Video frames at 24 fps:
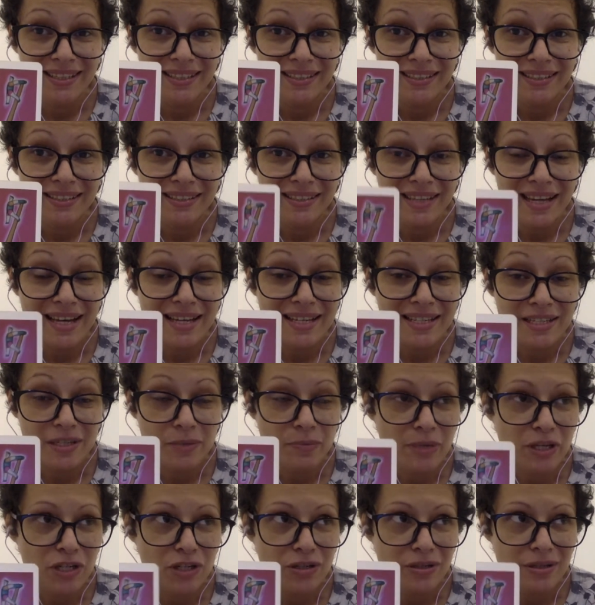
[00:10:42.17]
days,
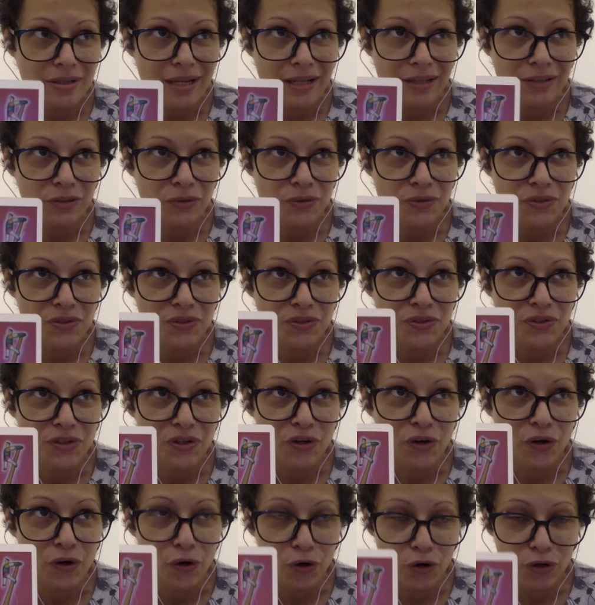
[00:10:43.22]
especially like those
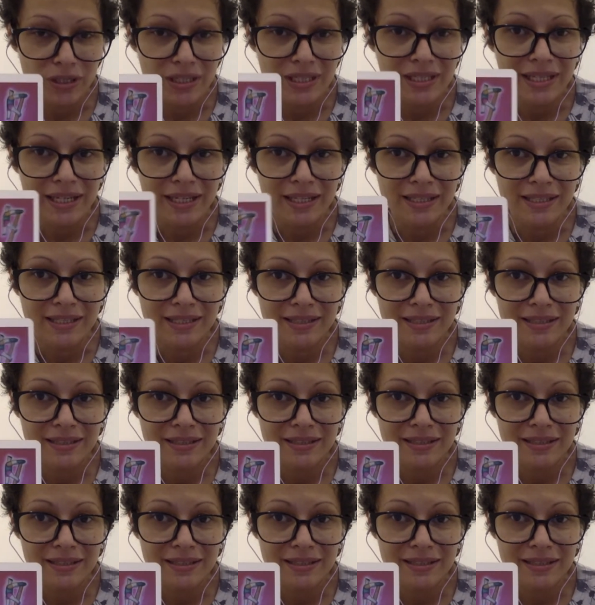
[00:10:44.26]
holidays,